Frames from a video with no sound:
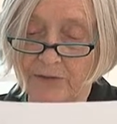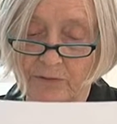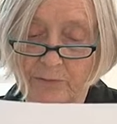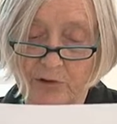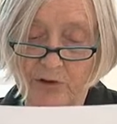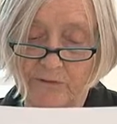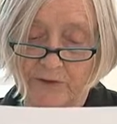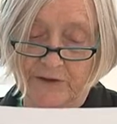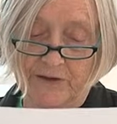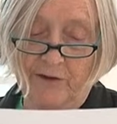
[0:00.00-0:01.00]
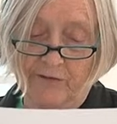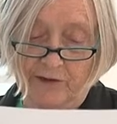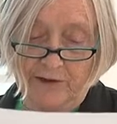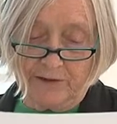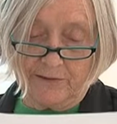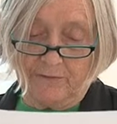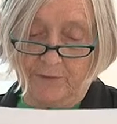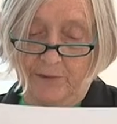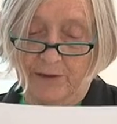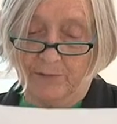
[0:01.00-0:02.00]
to remove the sufferings of
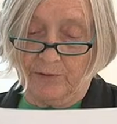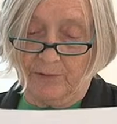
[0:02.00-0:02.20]
the people.